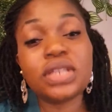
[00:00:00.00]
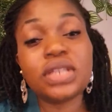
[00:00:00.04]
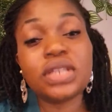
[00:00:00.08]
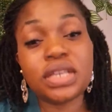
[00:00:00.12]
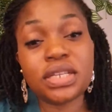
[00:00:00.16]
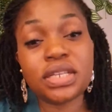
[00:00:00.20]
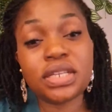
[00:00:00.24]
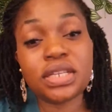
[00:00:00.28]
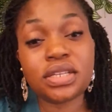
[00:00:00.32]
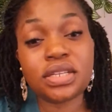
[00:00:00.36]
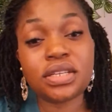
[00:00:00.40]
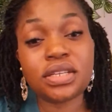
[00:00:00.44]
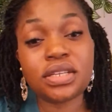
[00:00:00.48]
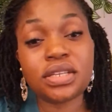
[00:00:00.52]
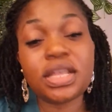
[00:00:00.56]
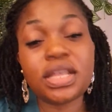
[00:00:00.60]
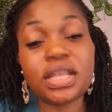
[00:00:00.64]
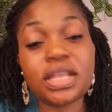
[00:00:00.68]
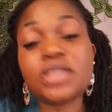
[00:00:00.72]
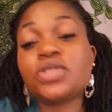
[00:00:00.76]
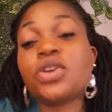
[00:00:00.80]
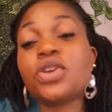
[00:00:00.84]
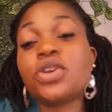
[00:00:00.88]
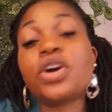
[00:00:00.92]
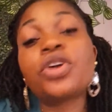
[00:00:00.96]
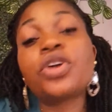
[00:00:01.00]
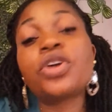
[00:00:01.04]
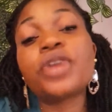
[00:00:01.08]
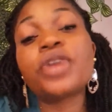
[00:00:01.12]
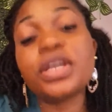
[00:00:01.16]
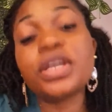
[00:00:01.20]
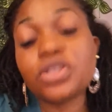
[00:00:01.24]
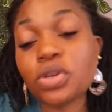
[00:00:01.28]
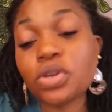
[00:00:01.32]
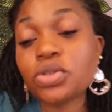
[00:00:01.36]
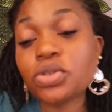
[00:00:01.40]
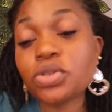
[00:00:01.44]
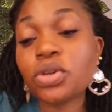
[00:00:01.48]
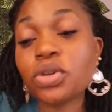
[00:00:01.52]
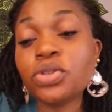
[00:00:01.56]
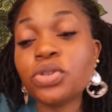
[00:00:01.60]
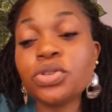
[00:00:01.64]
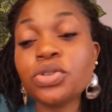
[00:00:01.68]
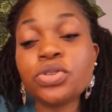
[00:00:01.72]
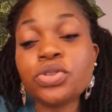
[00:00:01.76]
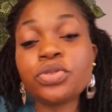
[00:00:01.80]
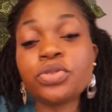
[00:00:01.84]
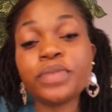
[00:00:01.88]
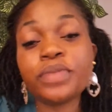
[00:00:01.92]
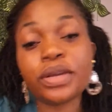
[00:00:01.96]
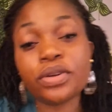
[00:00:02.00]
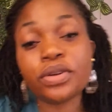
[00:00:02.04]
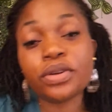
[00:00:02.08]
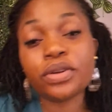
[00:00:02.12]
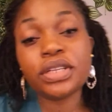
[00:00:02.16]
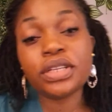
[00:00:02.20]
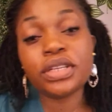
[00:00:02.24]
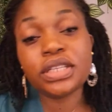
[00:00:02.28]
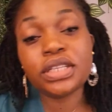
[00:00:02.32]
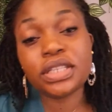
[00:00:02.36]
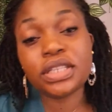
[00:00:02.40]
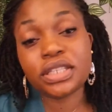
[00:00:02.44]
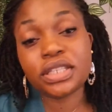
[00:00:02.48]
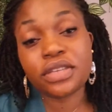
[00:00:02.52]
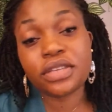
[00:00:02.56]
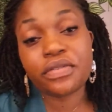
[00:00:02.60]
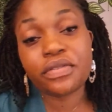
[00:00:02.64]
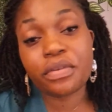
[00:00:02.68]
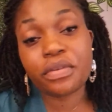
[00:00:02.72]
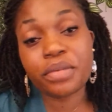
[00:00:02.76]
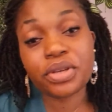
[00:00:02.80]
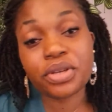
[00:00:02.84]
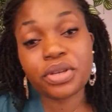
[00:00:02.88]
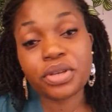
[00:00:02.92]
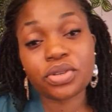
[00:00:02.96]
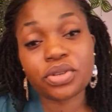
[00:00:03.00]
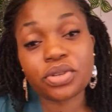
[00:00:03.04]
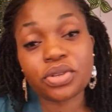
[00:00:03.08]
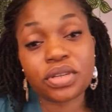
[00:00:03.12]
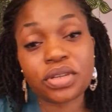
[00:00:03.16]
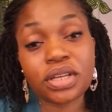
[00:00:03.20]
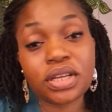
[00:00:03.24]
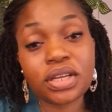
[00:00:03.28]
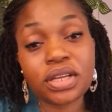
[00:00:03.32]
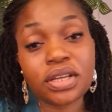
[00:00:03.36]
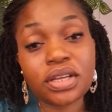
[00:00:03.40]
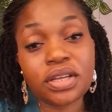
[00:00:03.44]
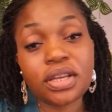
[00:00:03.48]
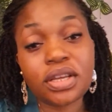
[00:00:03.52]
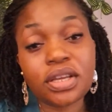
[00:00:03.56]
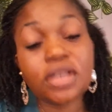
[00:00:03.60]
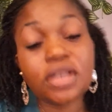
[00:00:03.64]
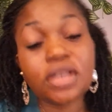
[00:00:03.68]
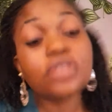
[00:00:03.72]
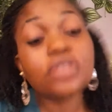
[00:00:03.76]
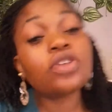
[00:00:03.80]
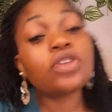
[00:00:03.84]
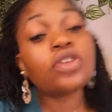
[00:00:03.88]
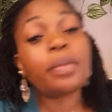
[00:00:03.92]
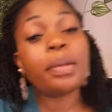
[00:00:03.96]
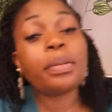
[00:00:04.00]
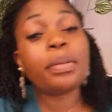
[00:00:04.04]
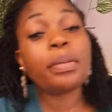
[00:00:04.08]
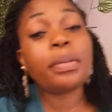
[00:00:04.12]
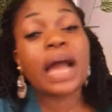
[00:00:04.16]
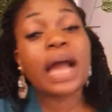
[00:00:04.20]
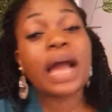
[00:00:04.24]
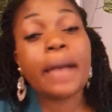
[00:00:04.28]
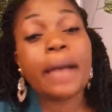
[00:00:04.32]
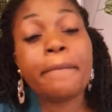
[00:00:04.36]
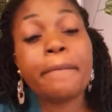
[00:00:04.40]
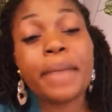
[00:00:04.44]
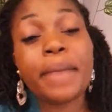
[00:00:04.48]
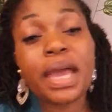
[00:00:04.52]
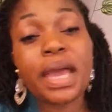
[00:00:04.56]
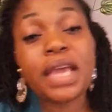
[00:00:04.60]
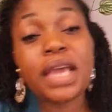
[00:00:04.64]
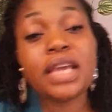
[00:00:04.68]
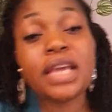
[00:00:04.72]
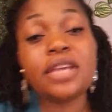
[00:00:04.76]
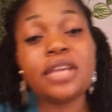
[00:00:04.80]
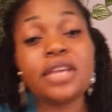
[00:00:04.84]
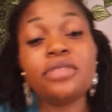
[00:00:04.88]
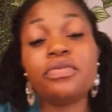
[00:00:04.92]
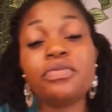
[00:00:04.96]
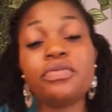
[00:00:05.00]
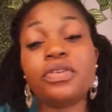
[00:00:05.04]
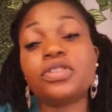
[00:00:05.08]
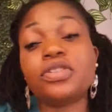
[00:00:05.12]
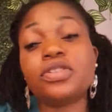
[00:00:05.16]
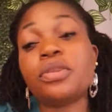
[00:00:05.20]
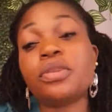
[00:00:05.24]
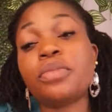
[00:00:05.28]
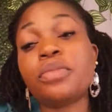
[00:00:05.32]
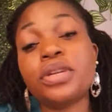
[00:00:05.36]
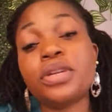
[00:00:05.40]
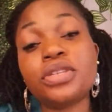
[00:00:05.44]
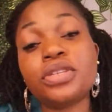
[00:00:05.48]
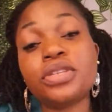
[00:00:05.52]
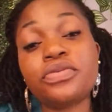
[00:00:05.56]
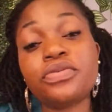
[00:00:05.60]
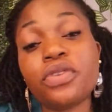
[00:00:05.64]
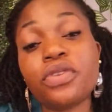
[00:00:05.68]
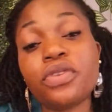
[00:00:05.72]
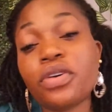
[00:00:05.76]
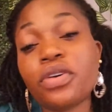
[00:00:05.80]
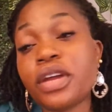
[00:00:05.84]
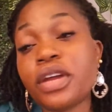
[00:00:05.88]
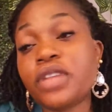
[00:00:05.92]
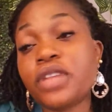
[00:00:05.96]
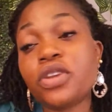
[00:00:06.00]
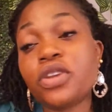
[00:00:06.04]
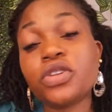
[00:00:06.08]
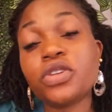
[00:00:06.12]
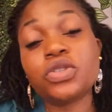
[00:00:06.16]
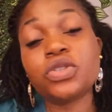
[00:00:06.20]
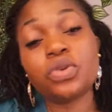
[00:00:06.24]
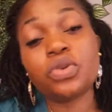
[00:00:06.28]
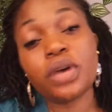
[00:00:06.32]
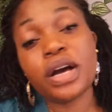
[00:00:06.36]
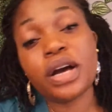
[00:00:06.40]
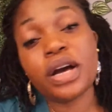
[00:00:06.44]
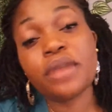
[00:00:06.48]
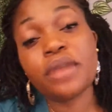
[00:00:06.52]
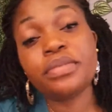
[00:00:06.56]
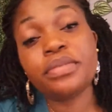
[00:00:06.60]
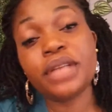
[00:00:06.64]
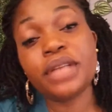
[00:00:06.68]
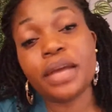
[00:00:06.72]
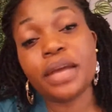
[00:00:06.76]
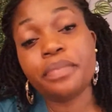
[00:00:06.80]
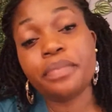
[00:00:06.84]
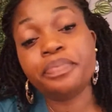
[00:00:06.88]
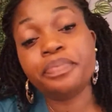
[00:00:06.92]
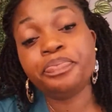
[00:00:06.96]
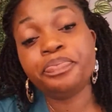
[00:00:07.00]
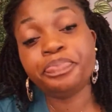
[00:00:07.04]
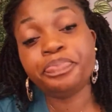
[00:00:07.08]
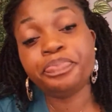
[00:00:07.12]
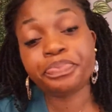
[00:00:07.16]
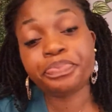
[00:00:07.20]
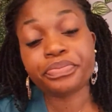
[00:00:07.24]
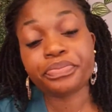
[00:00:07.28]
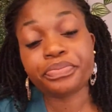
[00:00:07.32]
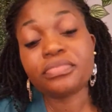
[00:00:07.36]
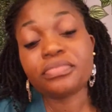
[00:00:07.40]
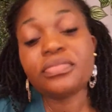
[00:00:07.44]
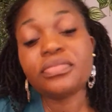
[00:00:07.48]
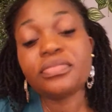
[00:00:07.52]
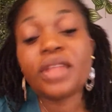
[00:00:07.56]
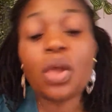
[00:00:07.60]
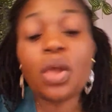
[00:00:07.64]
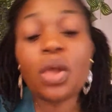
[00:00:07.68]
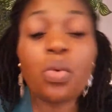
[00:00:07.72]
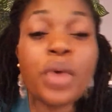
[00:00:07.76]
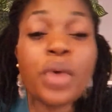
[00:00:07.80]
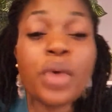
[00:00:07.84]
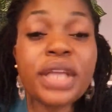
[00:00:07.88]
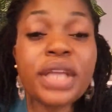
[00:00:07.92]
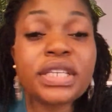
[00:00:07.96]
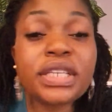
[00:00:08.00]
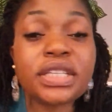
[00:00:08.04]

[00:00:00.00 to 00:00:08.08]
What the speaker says: There's no creators on YouTube that don't need this information. So people are paying for creators to help them, which